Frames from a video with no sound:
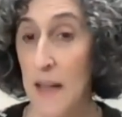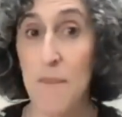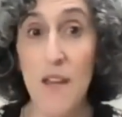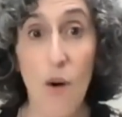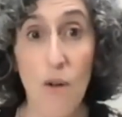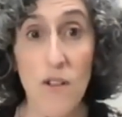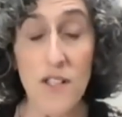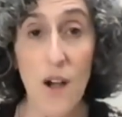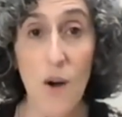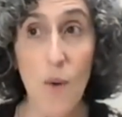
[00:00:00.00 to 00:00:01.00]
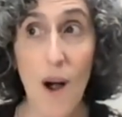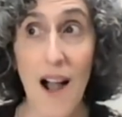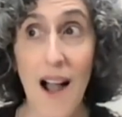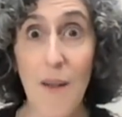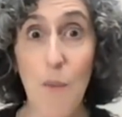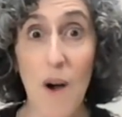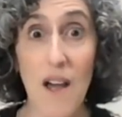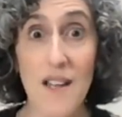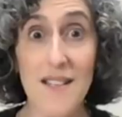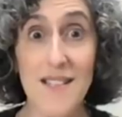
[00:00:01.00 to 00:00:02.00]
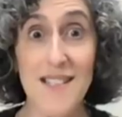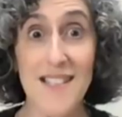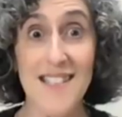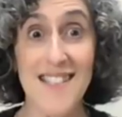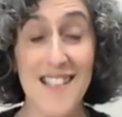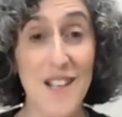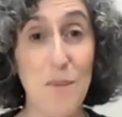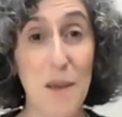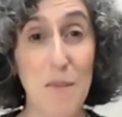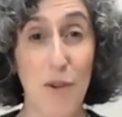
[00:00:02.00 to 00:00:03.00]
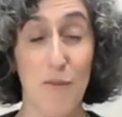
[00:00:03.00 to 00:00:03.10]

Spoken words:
but also I wanted to still be